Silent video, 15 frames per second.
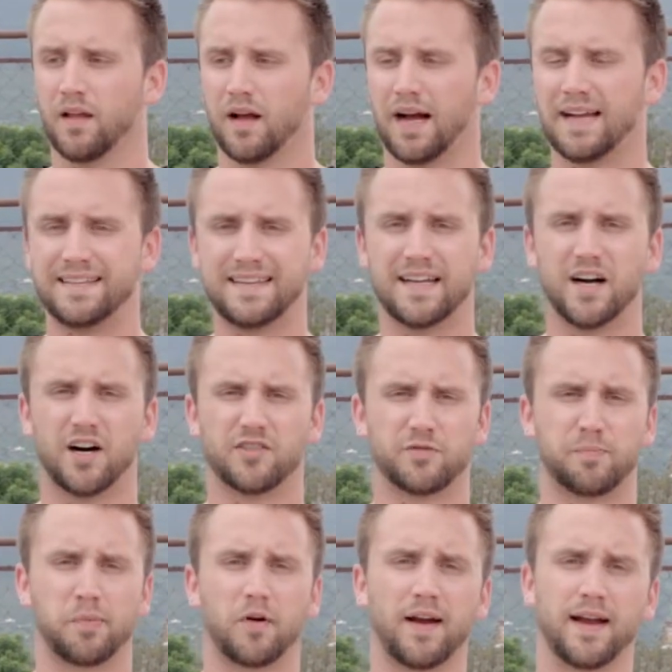idea
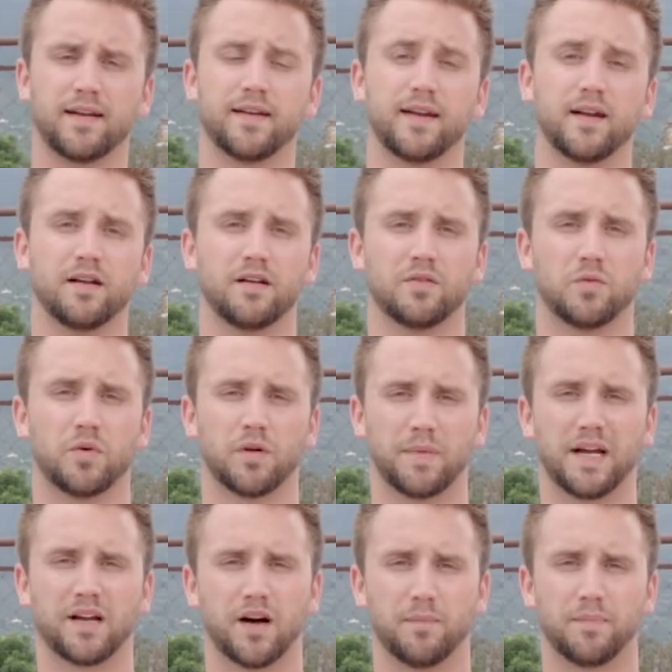of branding one of
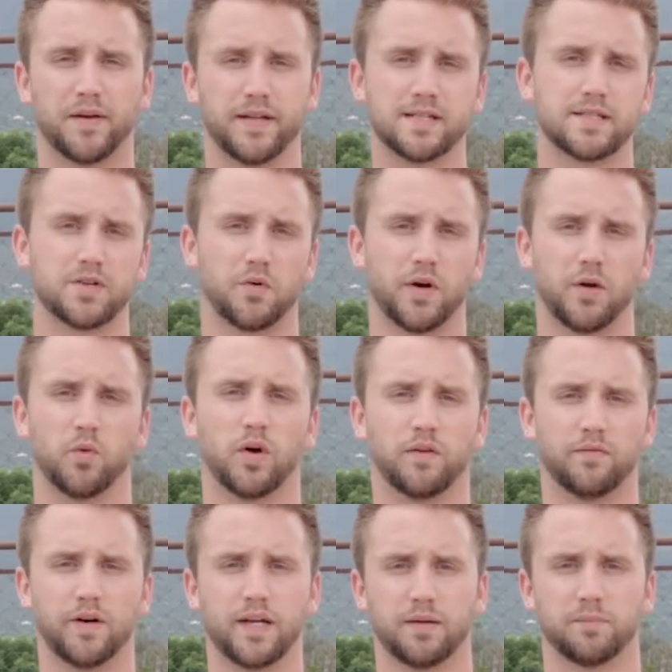my companies,
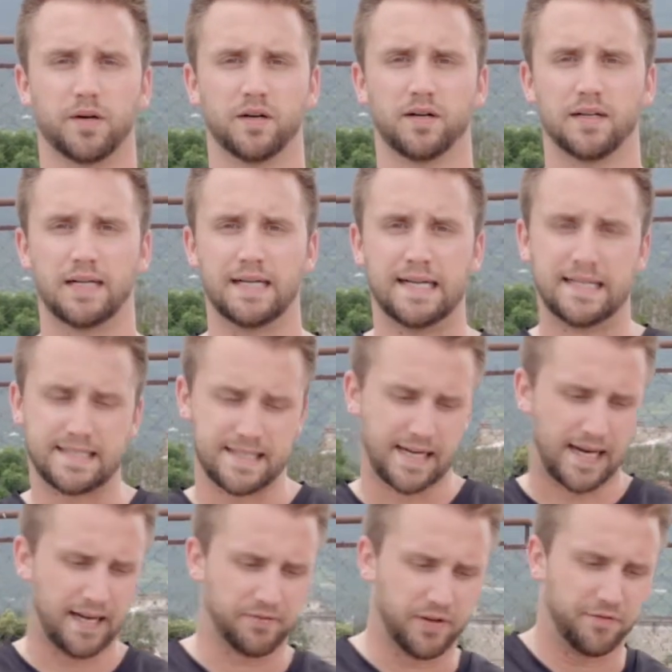21 LEAP. See,
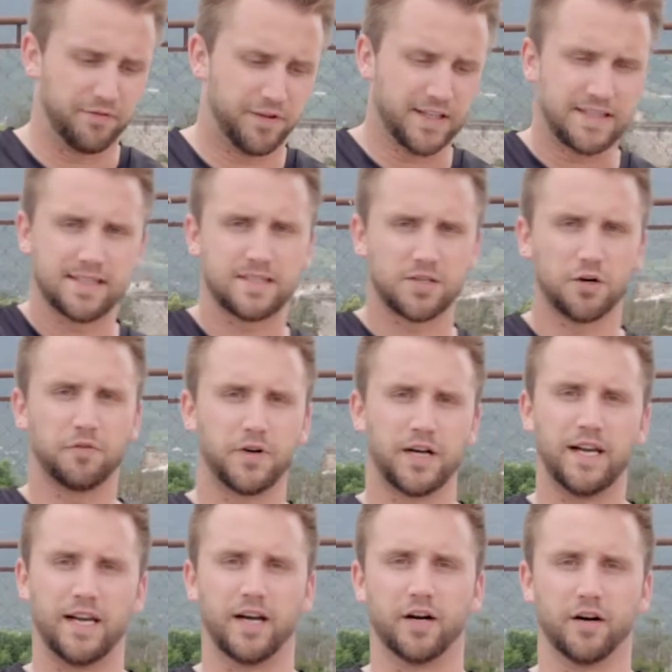I have Invictus over
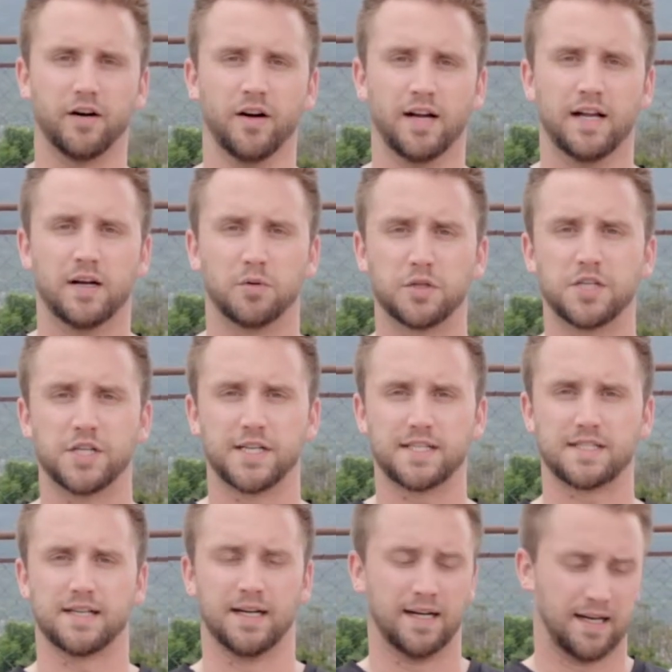here, which
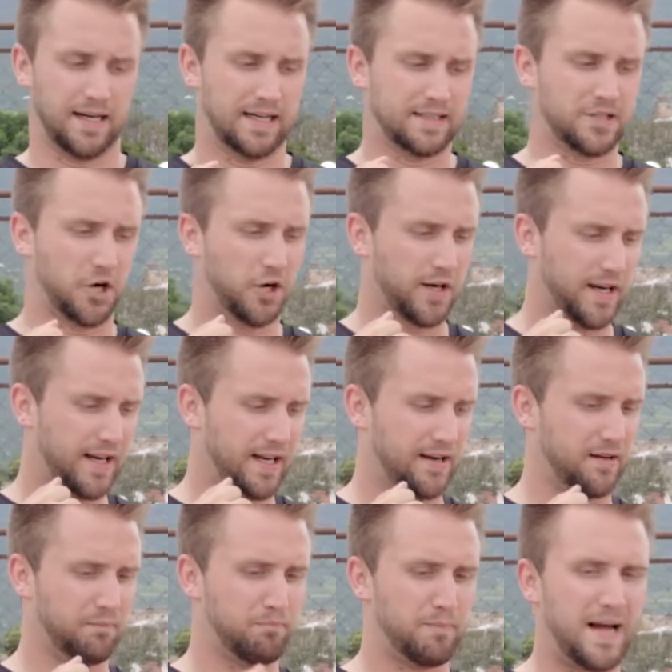is
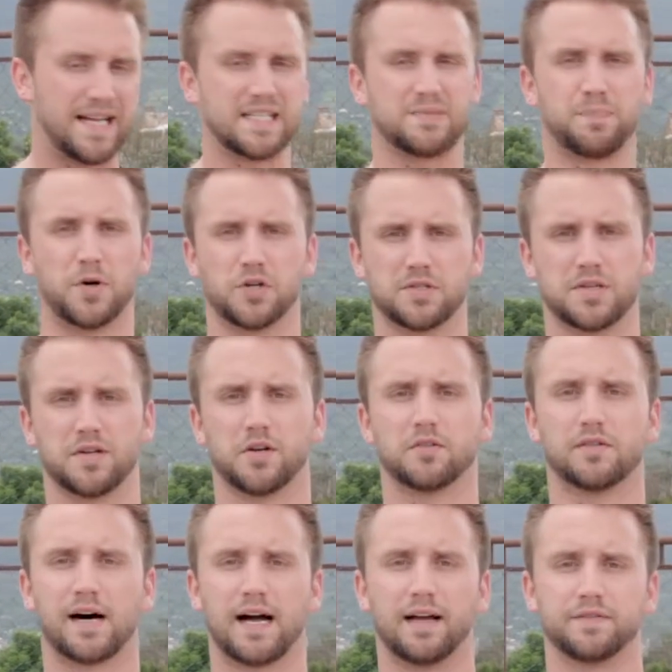targeting men's personal
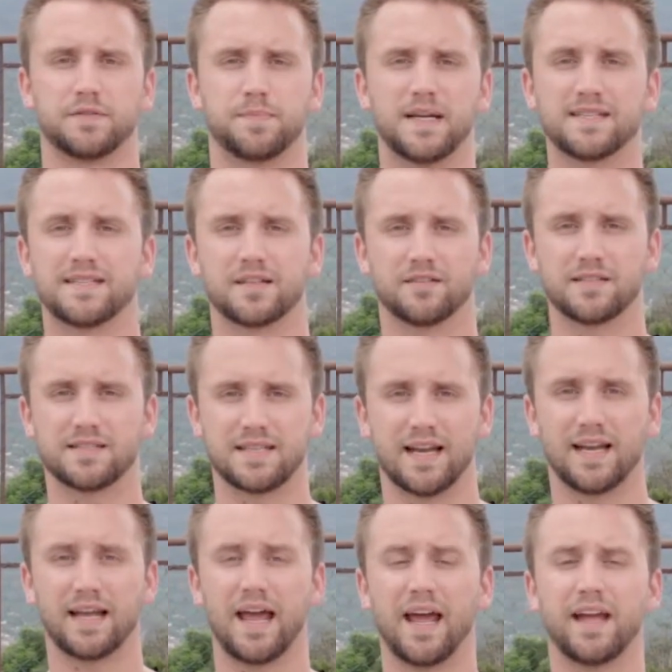lives, basically
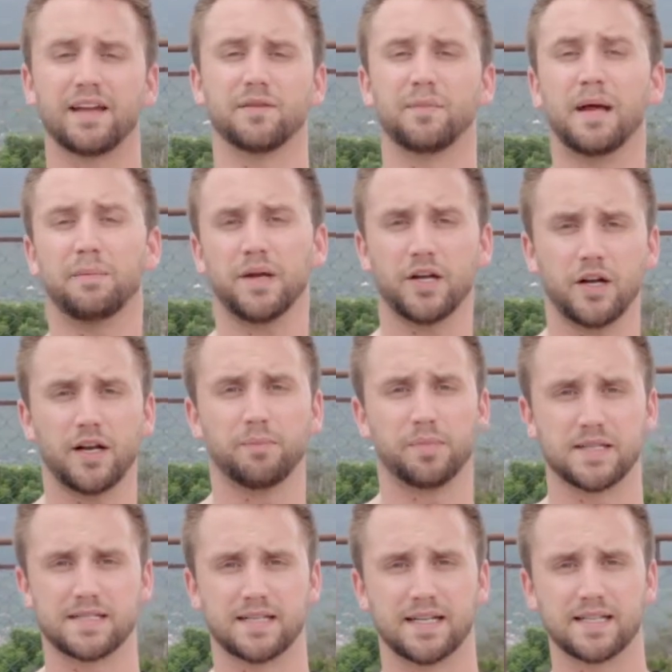saying, hey, you may be good at
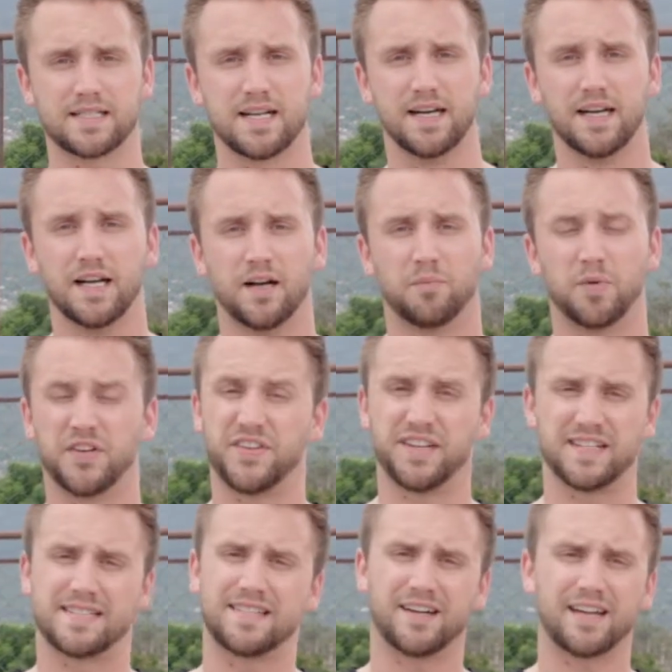business, but do
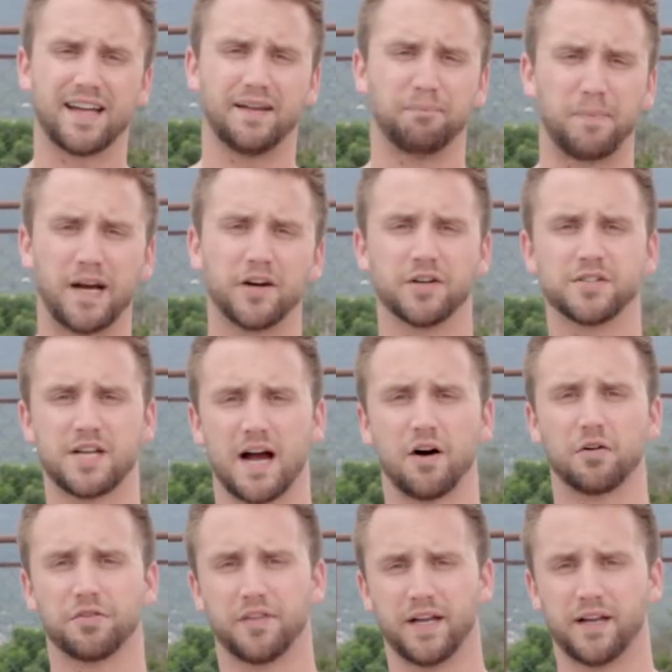you suck at marriage,
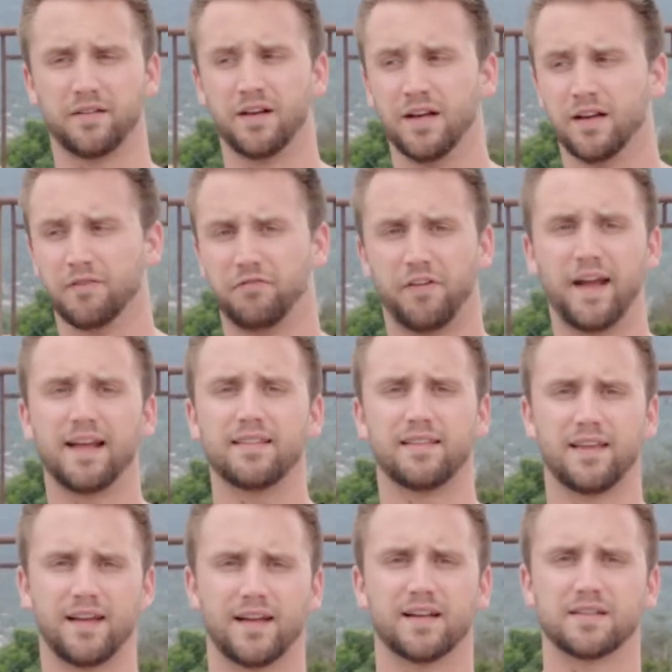health, and faith,
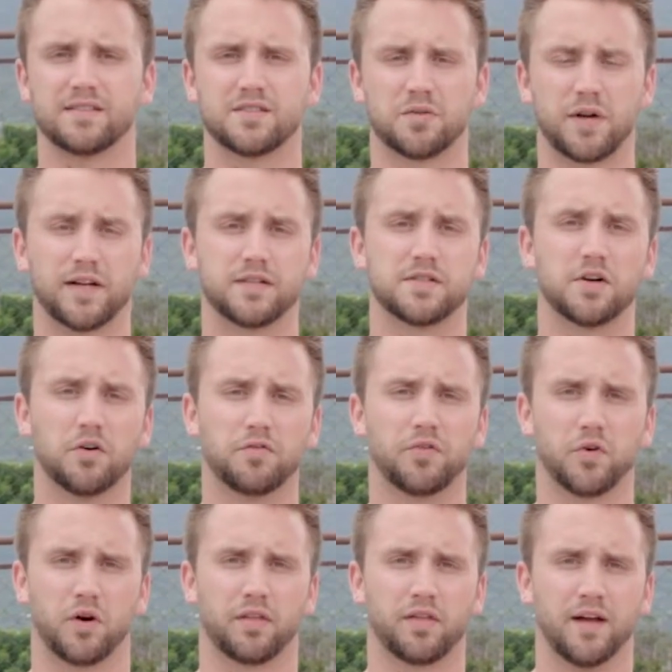and so on and so
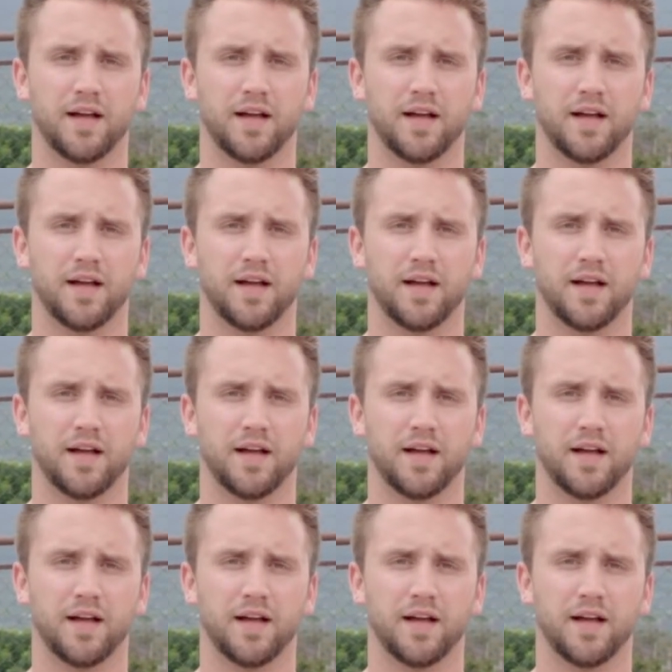forth?